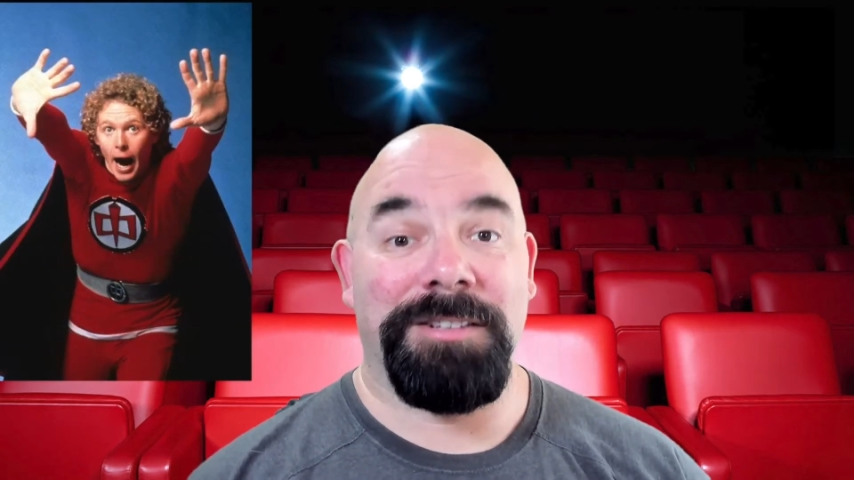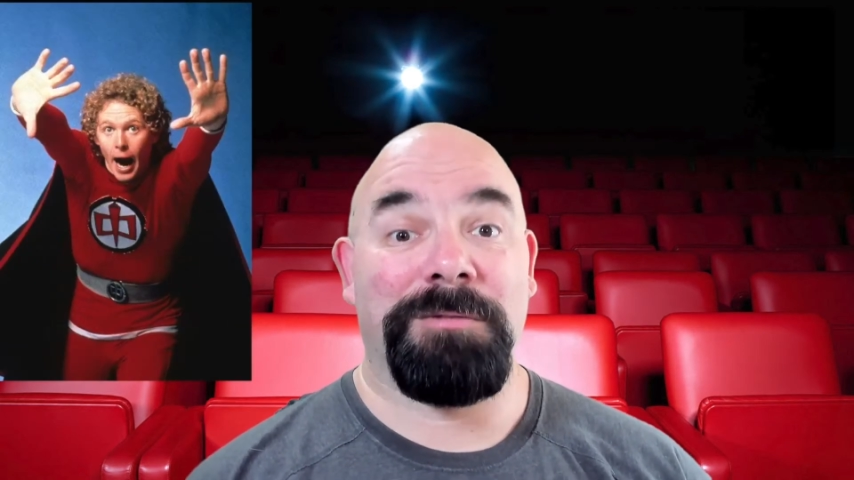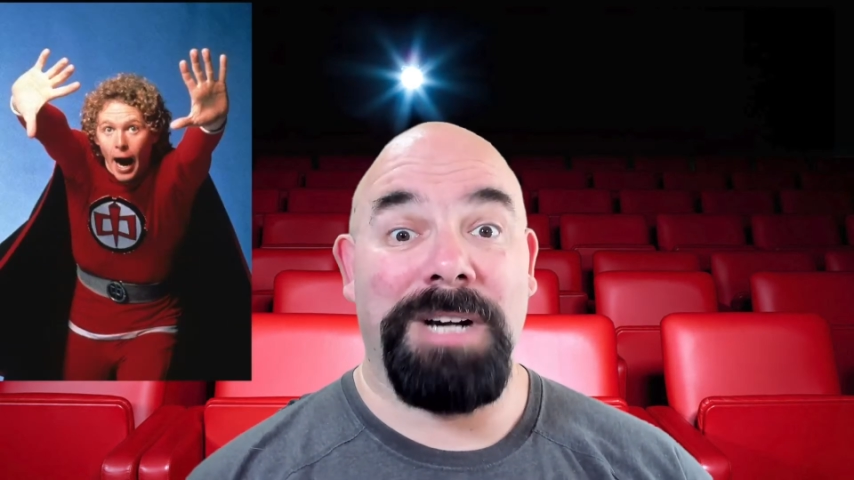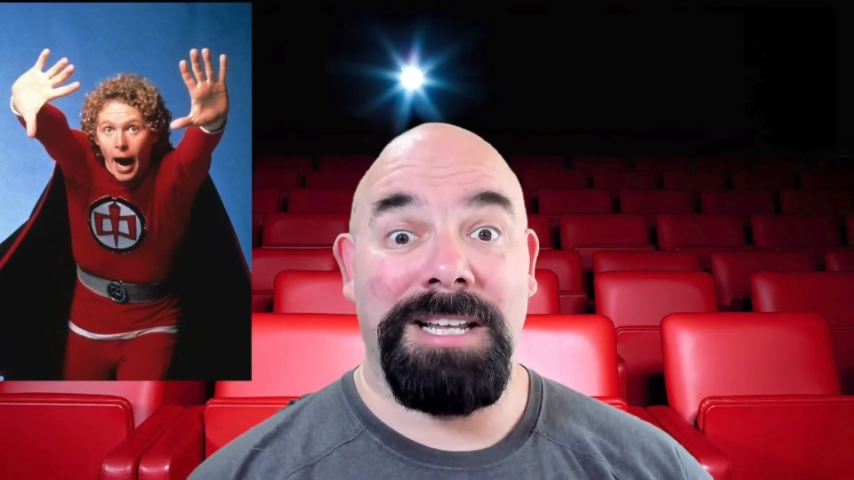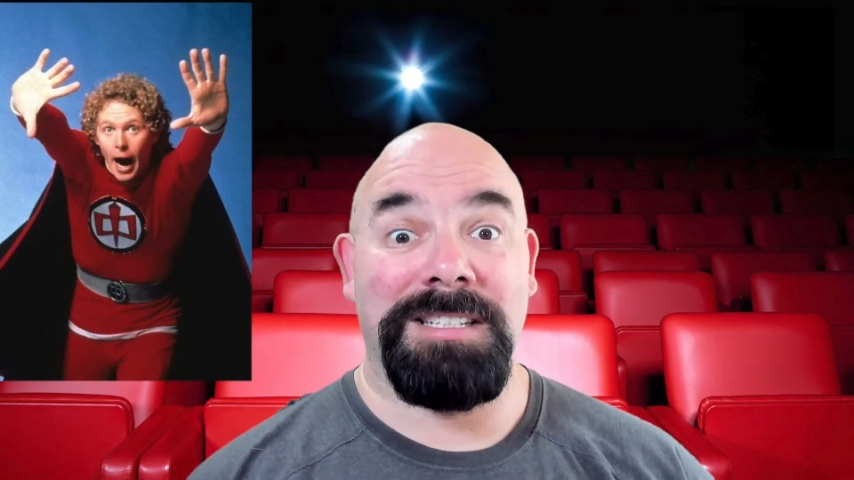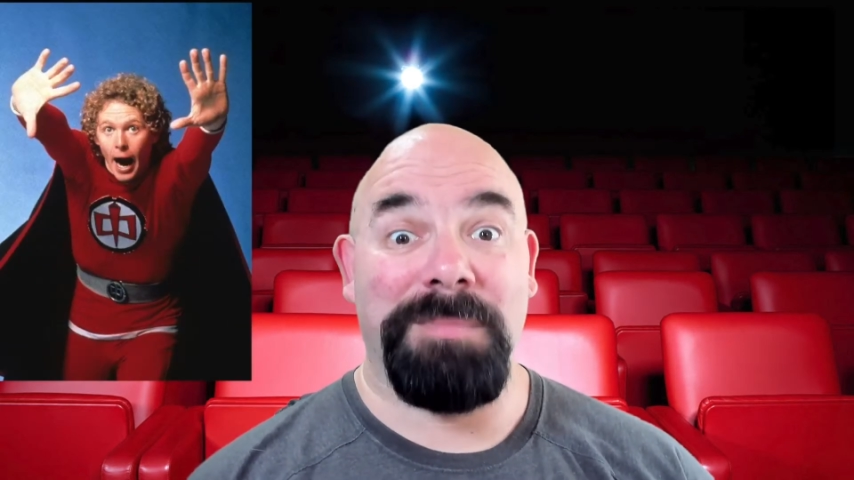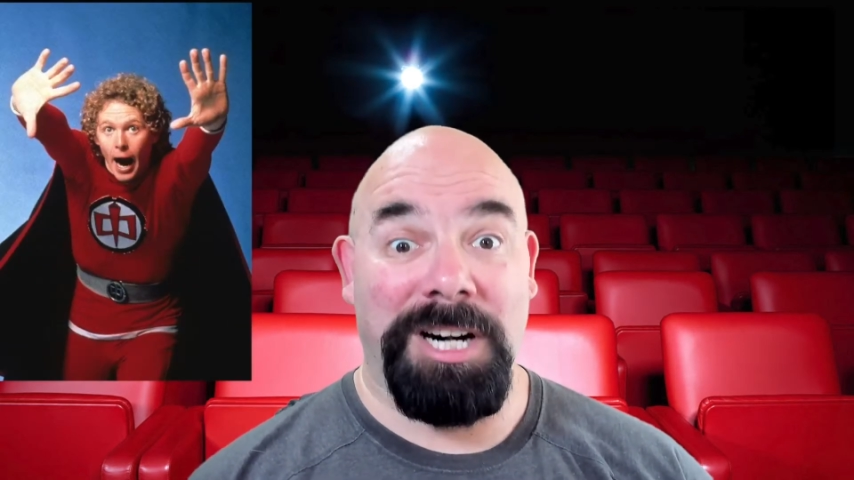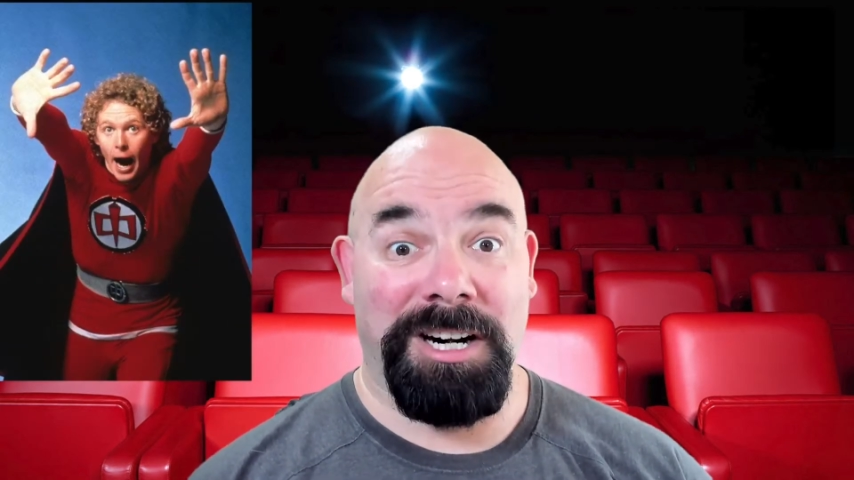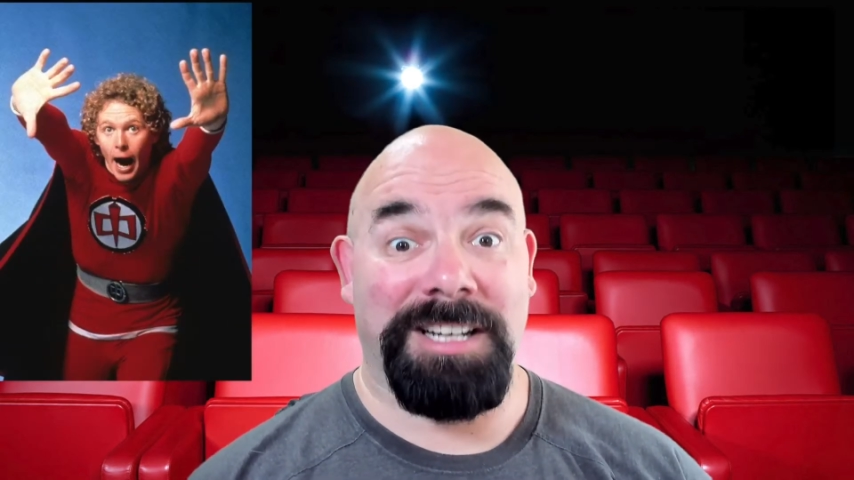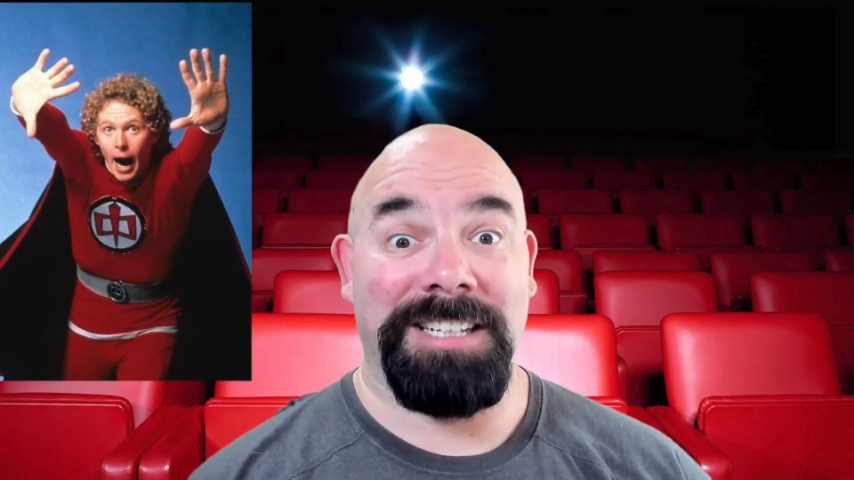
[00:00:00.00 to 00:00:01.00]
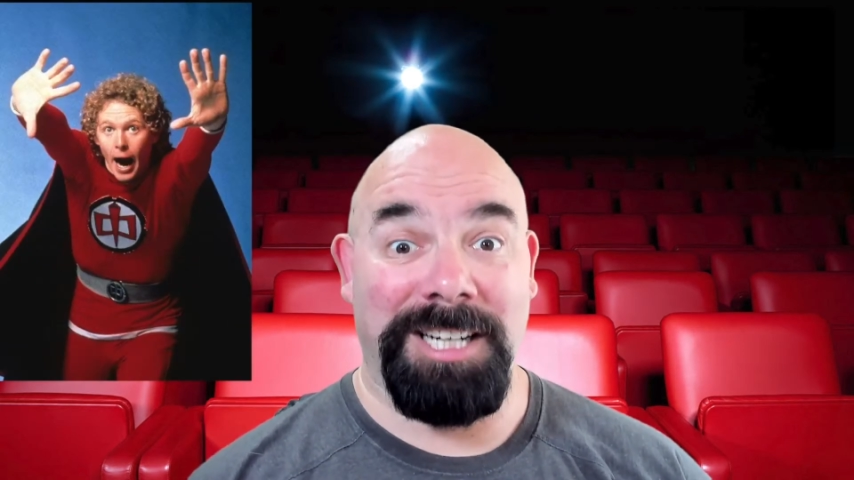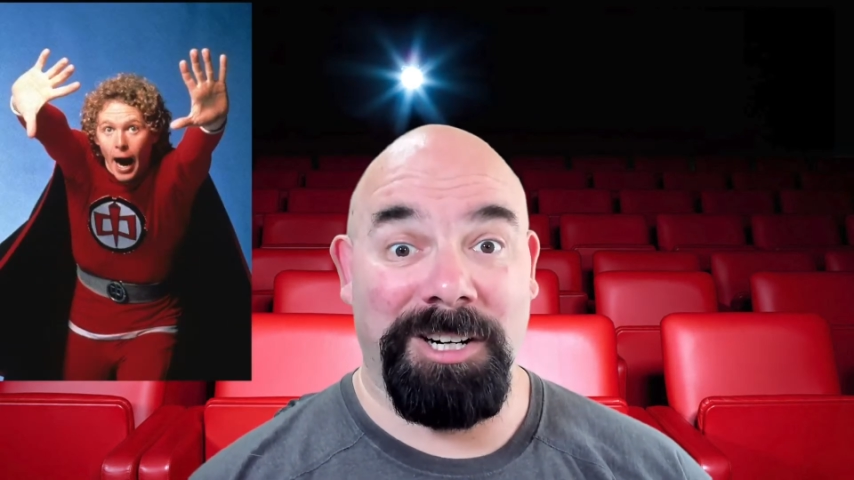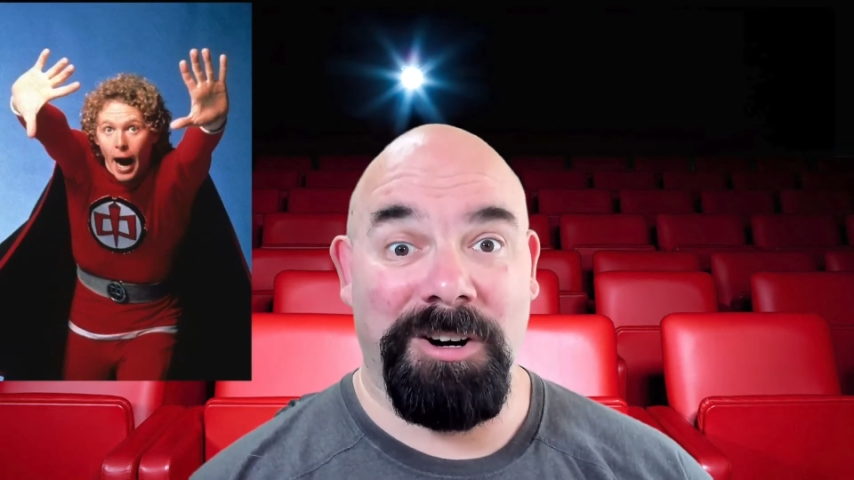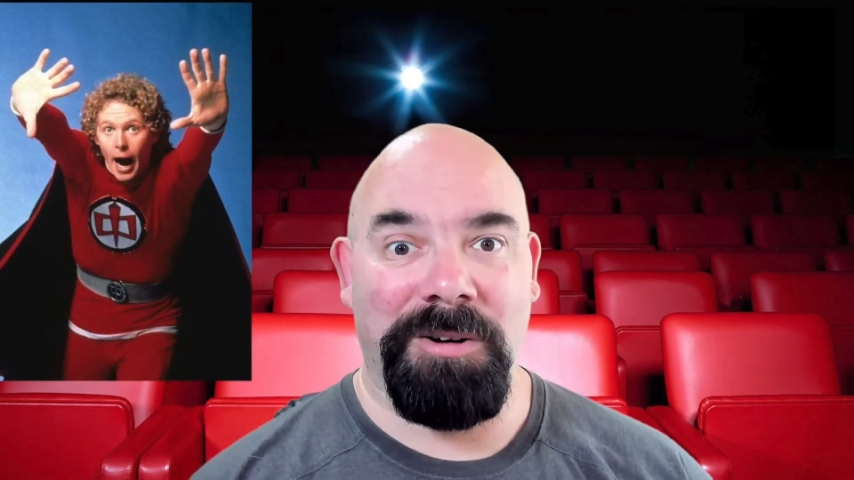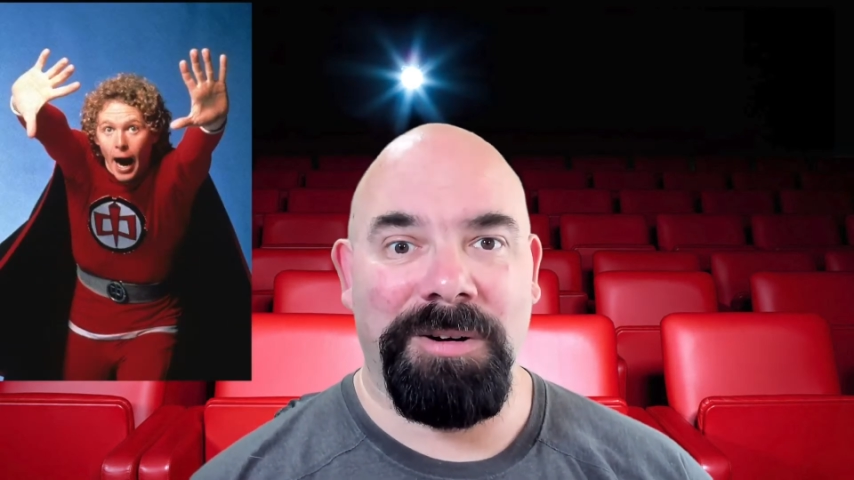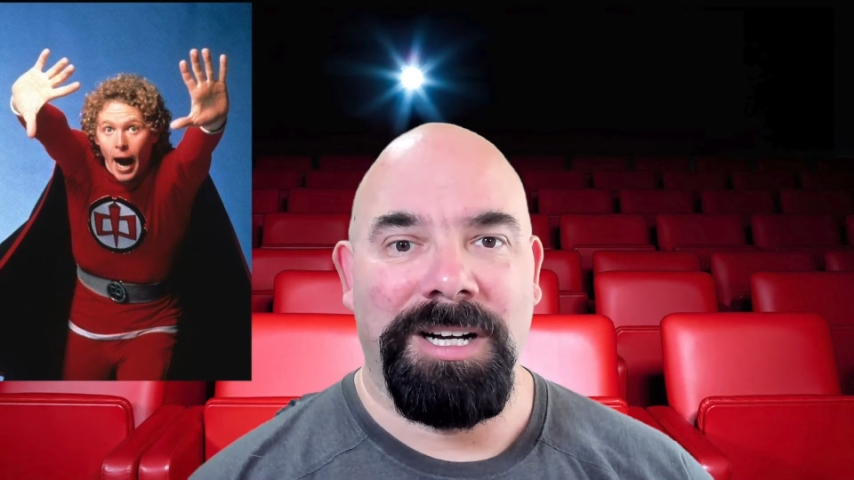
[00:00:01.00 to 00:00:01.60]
The Greatest American Hero,